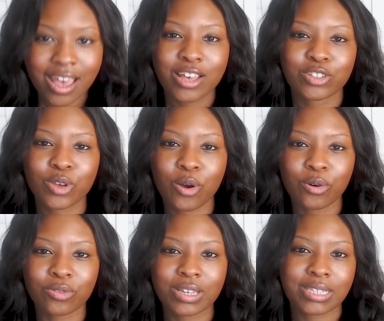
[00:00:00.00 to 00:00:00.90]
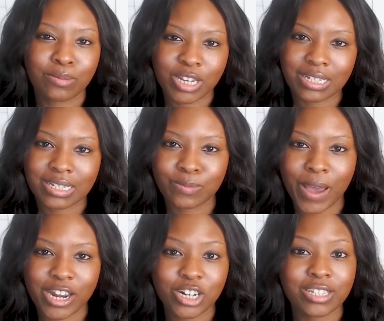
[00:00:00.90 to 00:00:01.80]
So the subject is
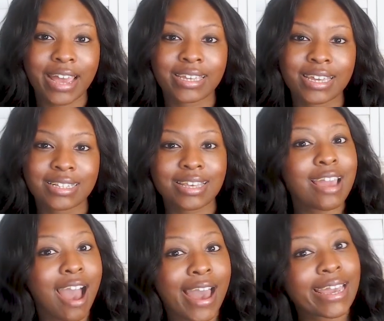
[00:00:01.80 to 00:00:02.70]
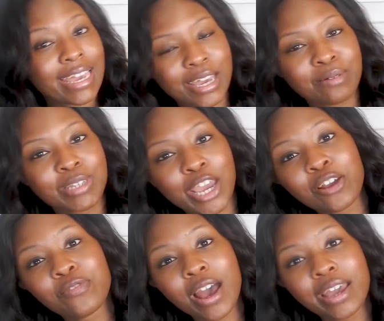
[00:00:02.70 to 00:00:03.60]
spiders. I can't say I am
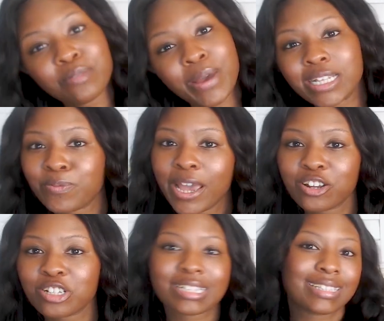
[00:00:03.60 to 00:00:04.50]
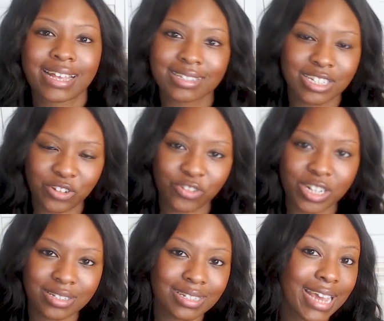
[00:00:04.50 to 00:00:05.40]
terrified by spiders because that's a
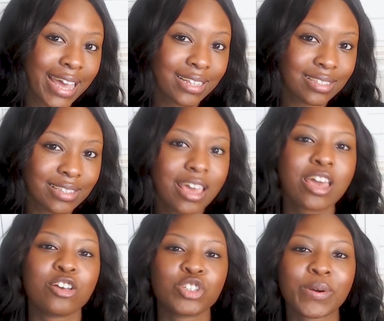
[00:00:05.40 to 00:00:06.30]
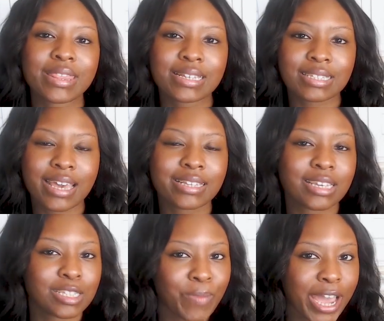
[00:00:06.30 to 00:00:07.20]
different tense. So in this case,
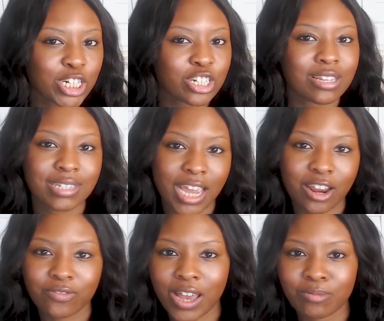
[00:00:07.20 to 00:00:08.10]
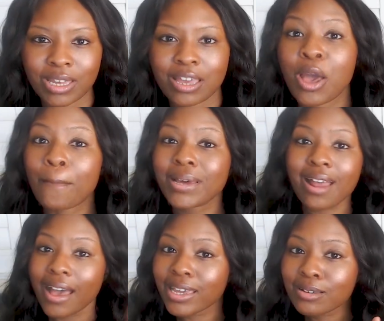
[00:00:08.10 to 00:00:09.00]
spiders terrify me. But
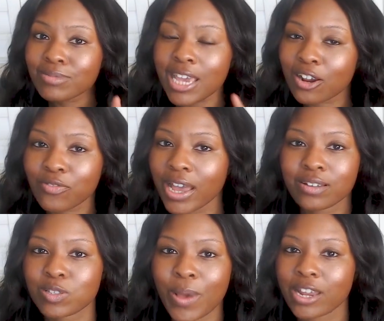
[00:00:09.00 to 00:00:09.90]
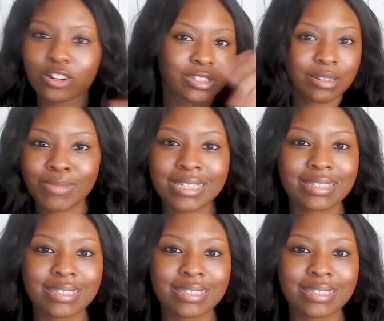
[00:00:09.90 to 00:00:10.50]
I am terrified of spiders means the